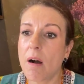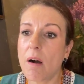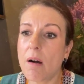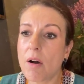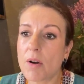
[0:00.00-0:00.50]

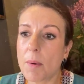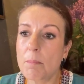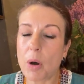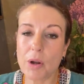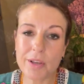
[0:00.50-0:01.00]
are
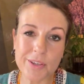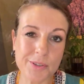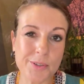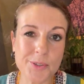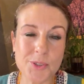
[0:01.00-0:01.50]

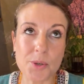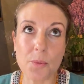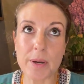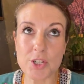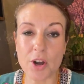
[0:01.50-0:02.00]
molecules
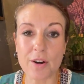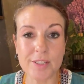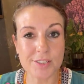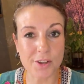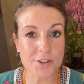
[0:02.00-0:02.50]
which are
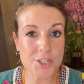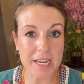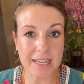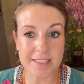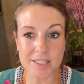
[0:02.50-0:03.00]

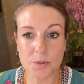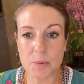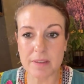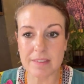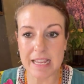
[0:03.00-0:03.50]
associated
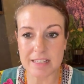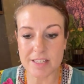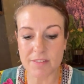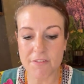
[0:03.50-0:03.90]
with that